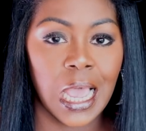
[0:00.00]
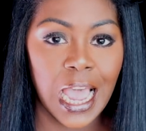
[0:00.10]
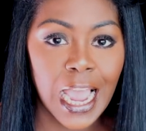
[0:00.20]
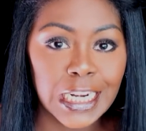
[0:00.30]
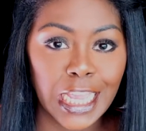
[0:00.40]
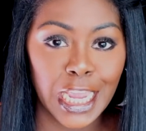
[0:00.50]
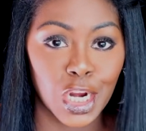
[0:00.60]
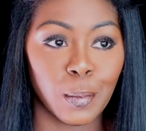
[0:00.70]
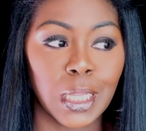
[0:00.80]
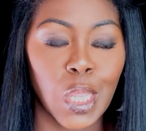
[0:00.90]
hot
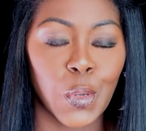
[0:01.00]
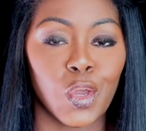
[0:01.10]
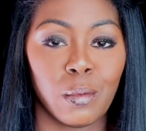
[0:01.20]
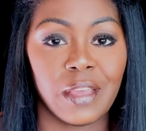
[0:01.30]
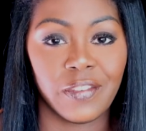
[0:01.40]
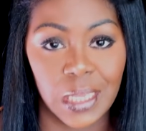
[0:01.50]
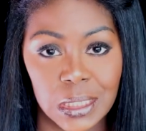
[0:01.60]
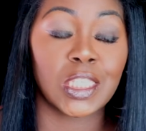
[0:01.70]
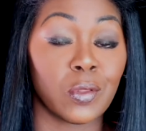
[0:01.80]
air blowing on my face.